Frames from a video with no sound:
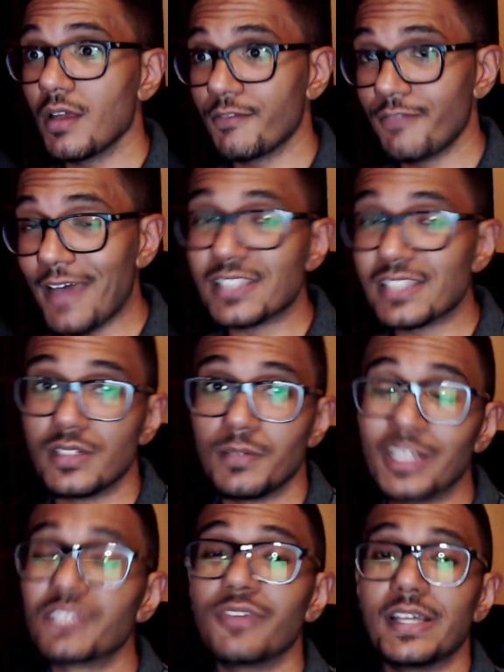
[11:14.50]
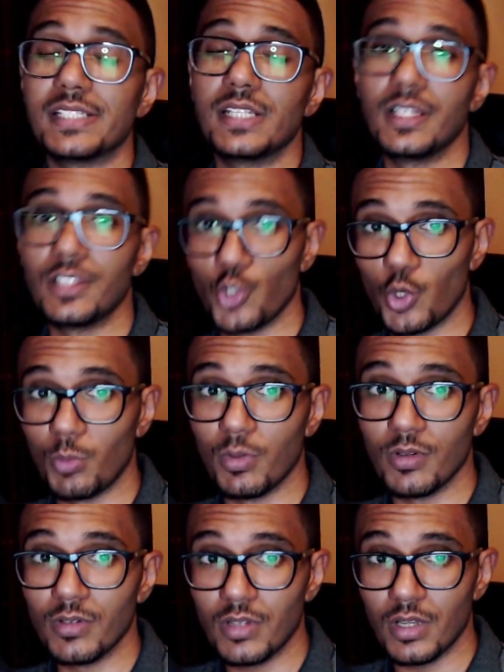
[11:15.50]
faster much faster than the
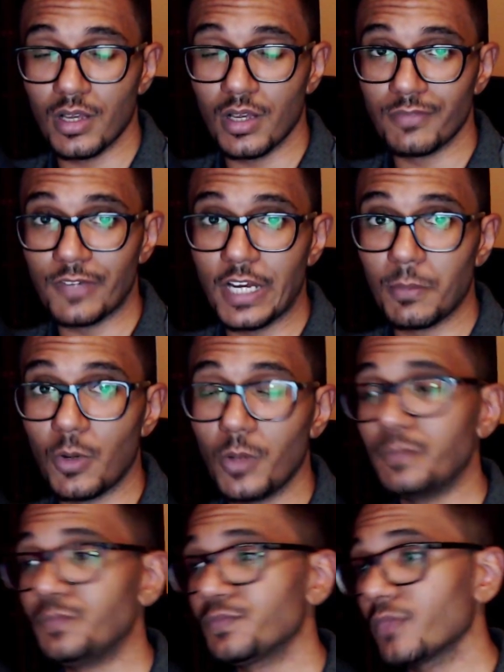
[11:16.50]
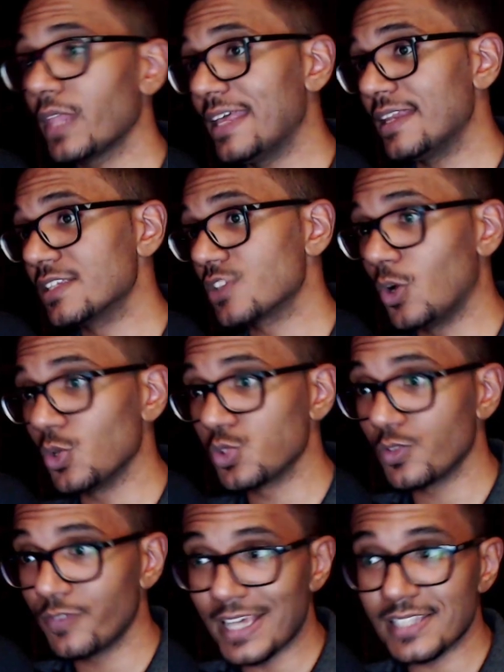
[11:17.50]
normal uh, fireball and it's
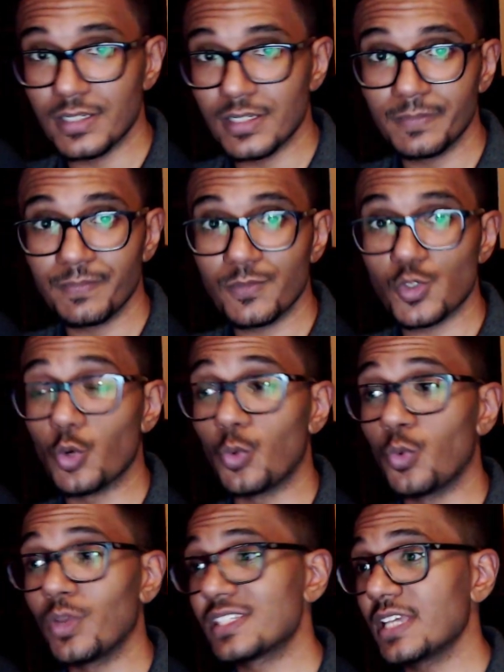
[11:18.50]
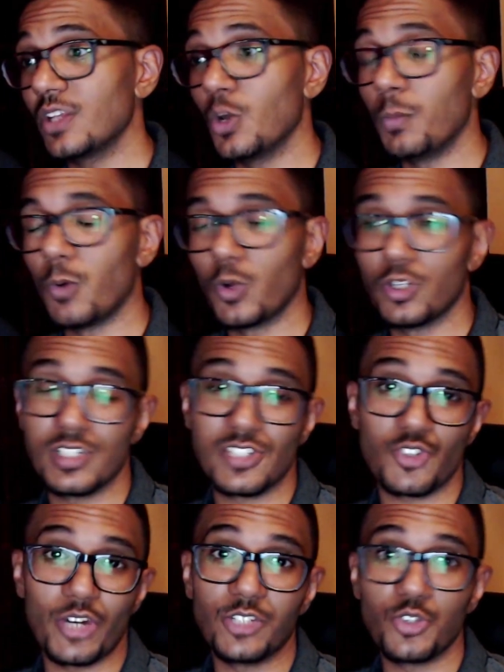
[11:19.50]
also faster so let's say the opponent is
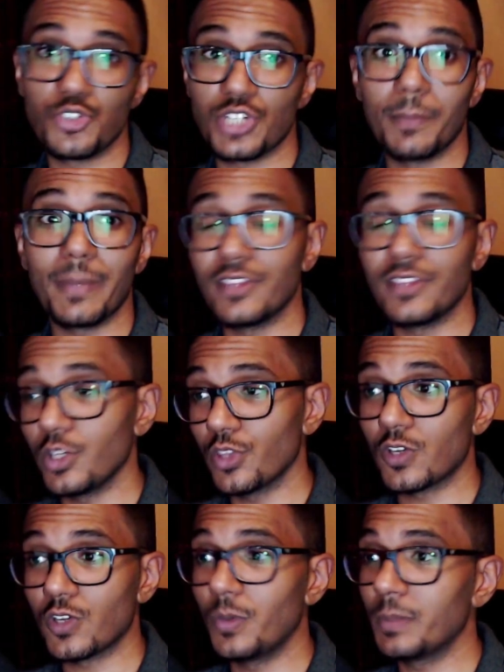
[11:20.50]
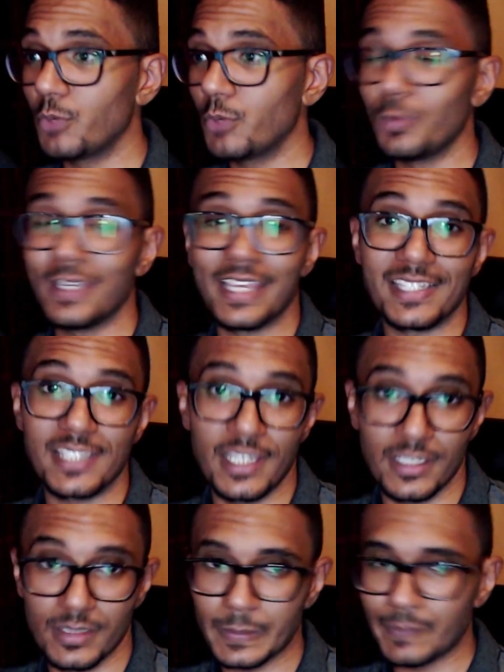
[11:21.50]
trying to jump and then you throw it boom he gets
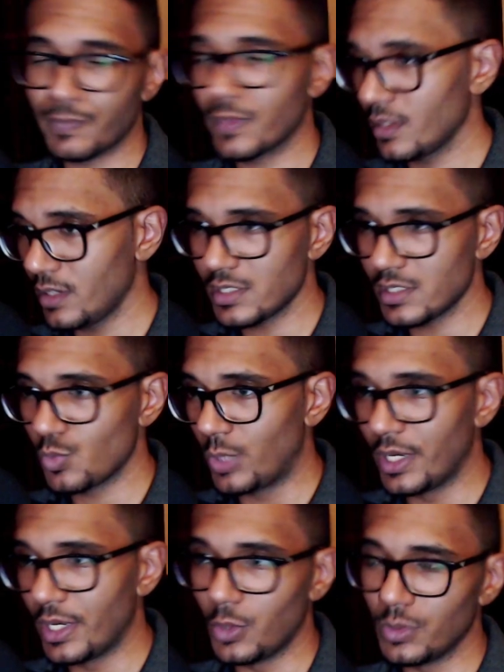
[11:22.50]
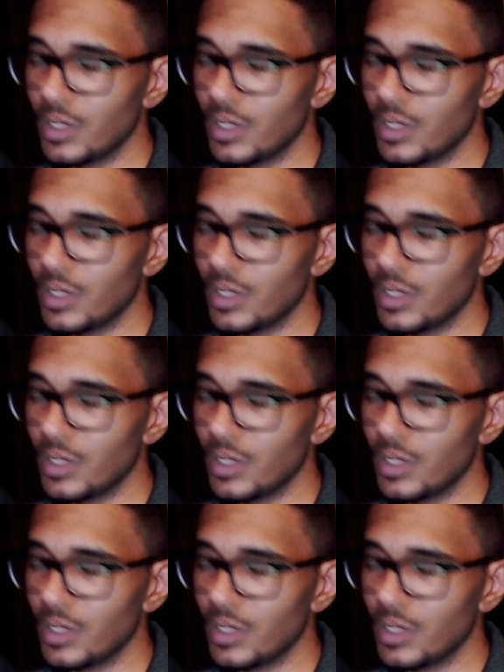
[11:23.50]
hit this is well known